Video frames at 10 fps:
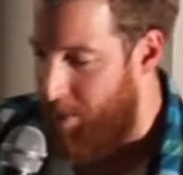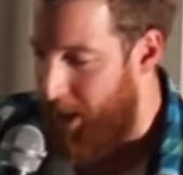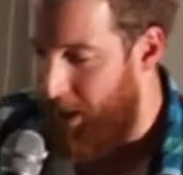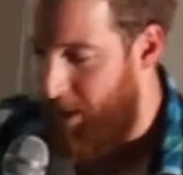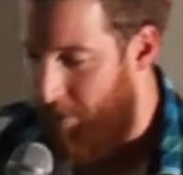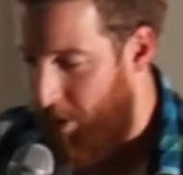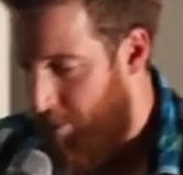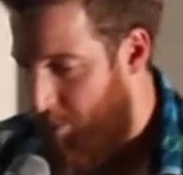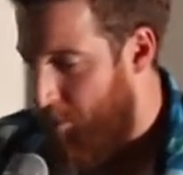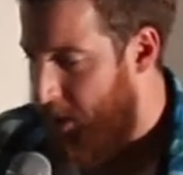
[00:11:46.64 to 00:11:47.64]
the beginning. If you
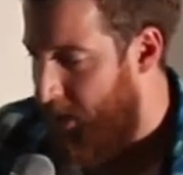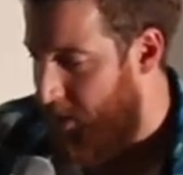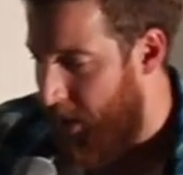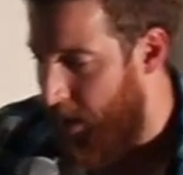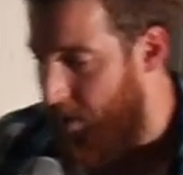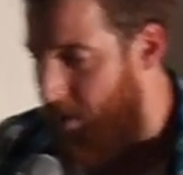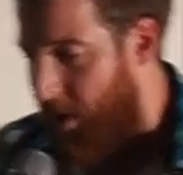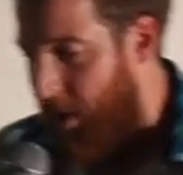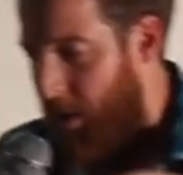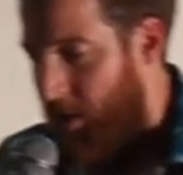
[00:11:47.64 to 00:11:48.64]
have one meeting
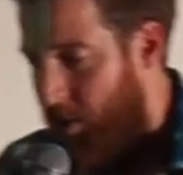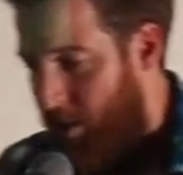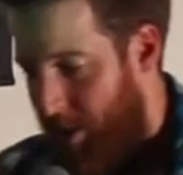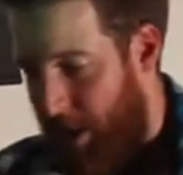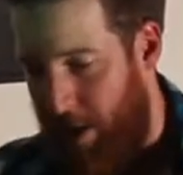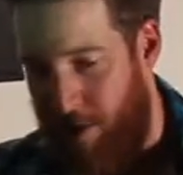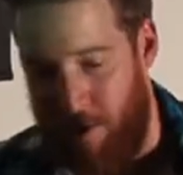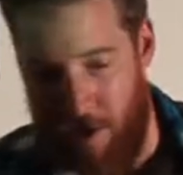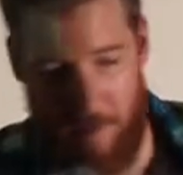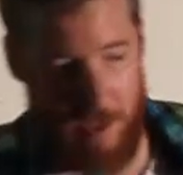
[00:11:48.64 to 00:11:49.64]
scheduled, you do it a second
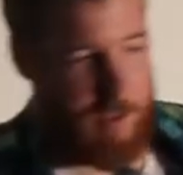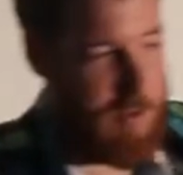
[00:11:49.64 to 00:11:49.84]
time, and then